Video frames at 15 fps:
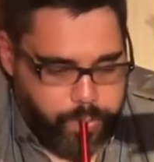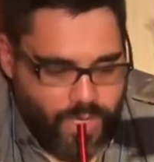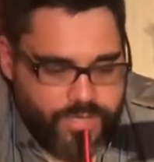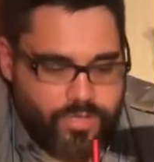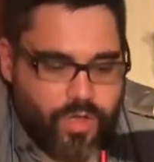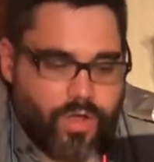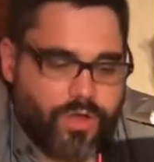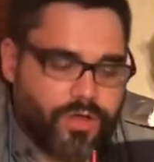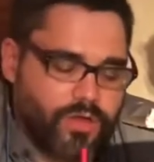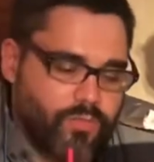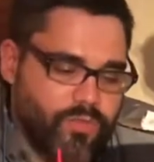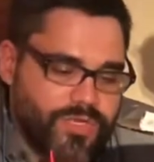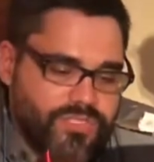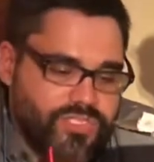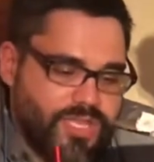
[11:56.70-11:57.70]
You are going to
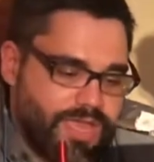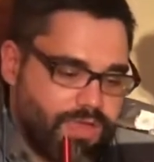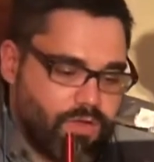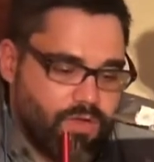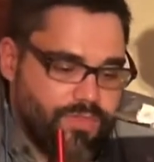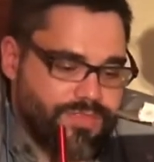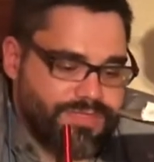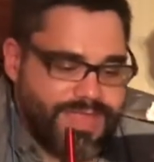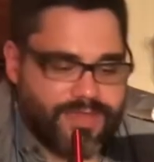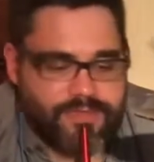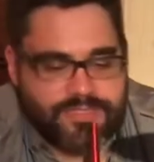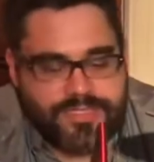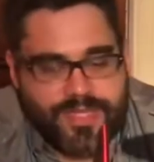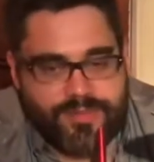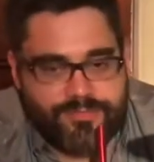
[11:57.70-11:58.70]
want to check on the
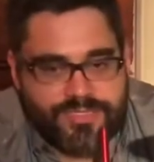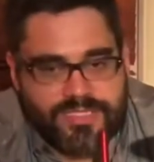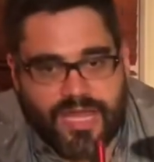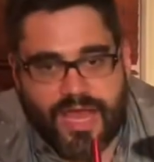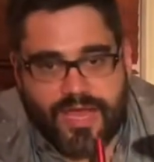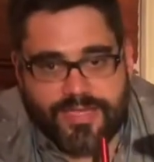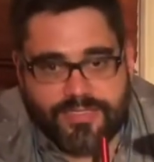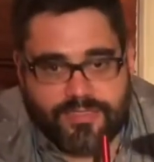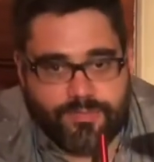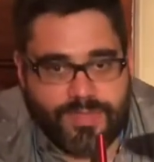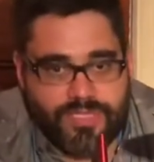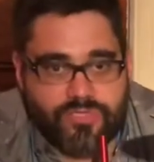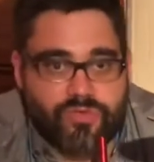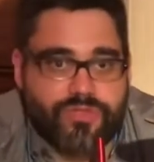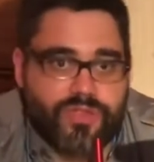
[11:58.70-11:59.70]
downstem size to
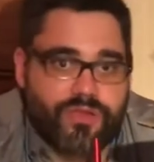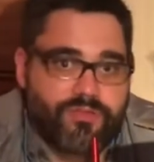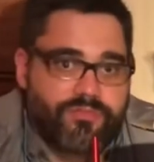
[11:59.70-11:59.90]
make sure that it'll